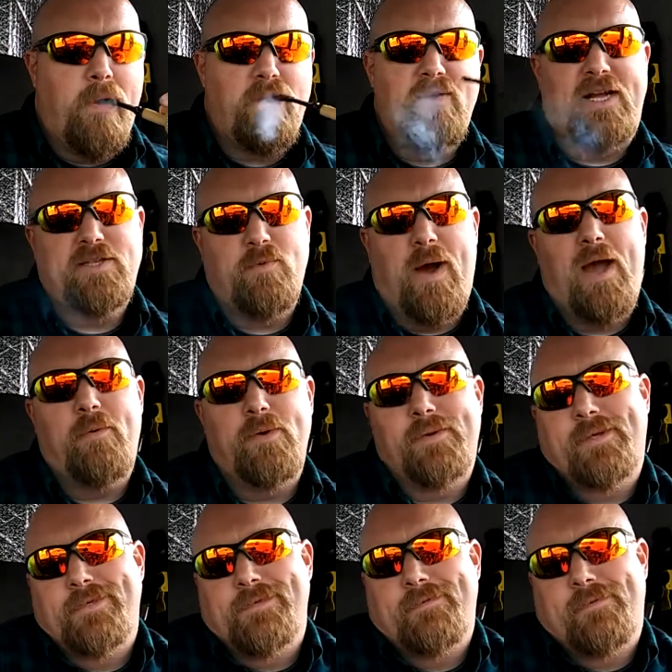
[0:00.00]
That's why I would
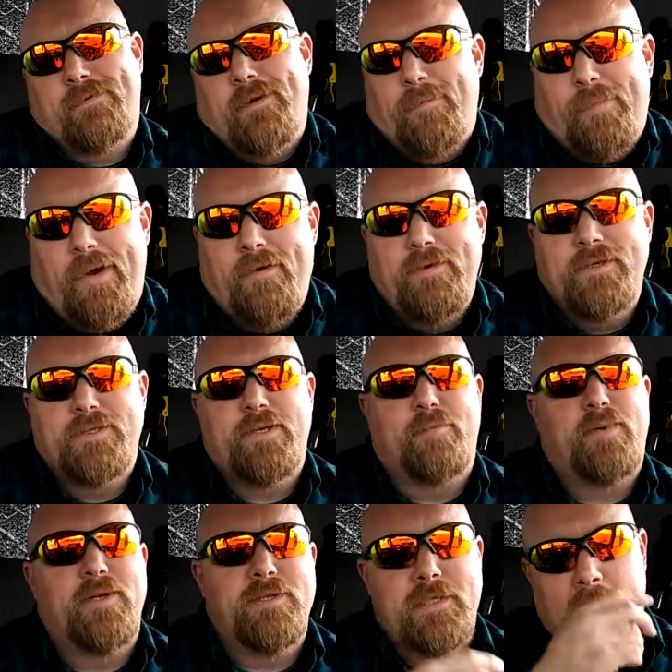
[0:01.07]
compare this to
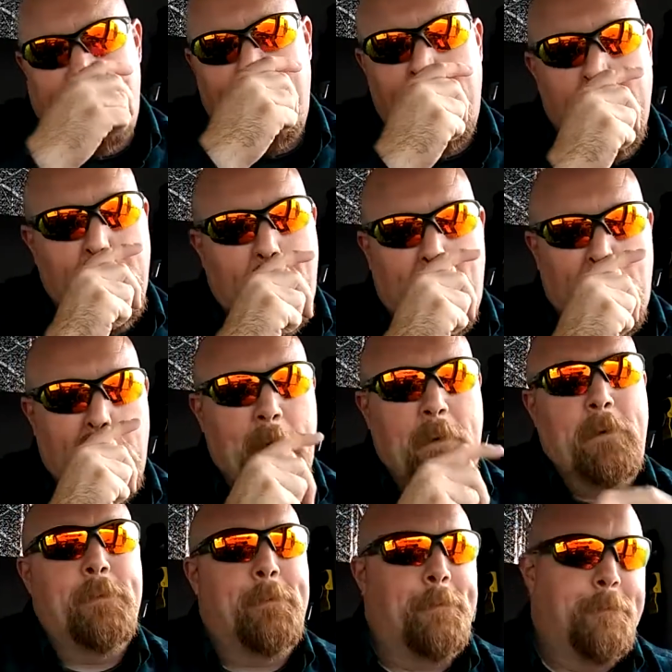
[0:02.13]
Prince Albert or Carter
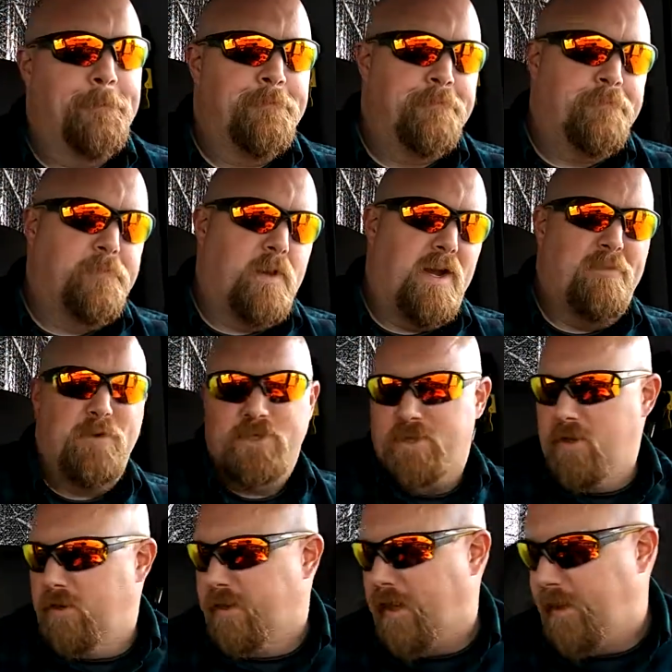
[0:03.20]
Hall, which
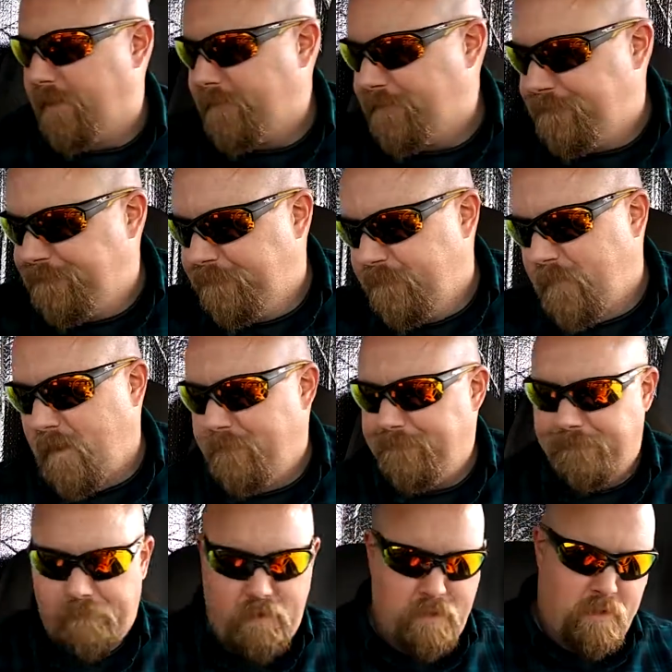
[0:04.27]
are okay.
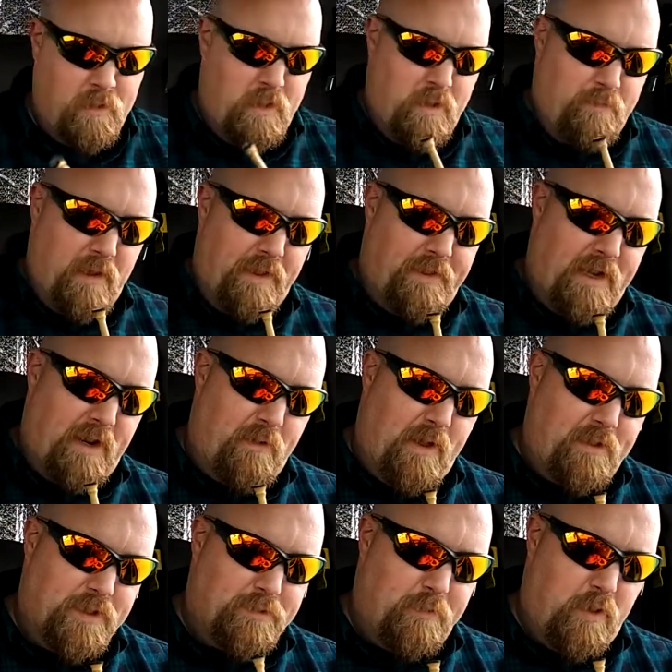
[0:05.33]
But I think I'd
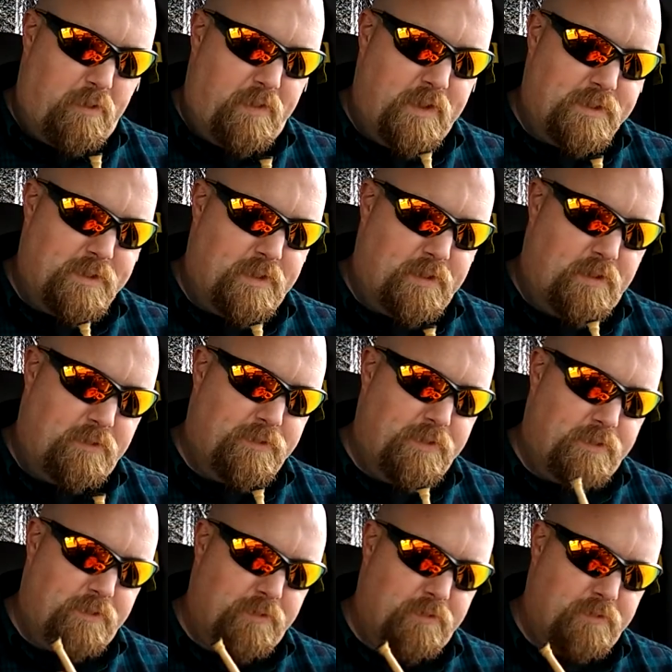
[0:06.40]
rather smoke this than those
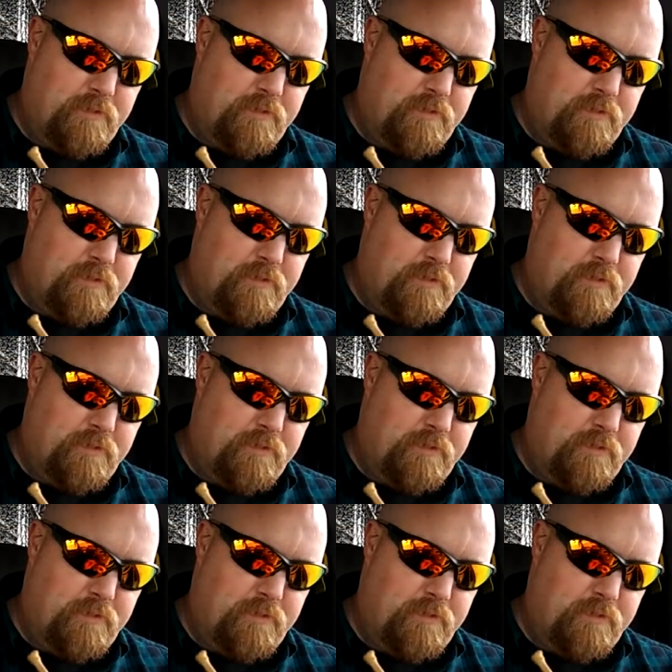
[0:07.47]
two.